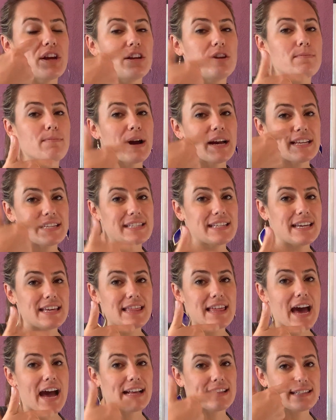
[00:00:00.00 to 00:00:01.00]
and you might see
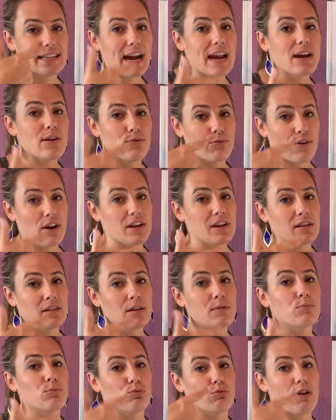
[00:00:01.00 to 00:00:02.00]
that tight
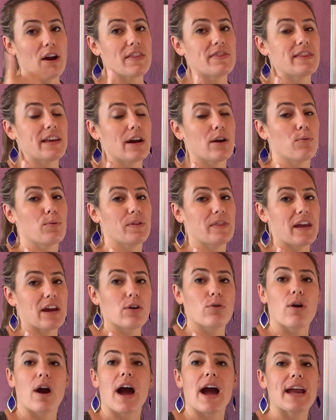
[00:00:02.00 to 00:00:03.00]
frenulum right there when they
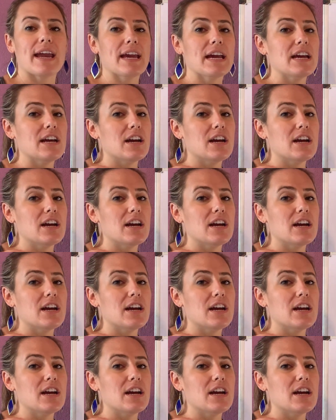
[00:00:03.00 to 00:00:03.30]
cry.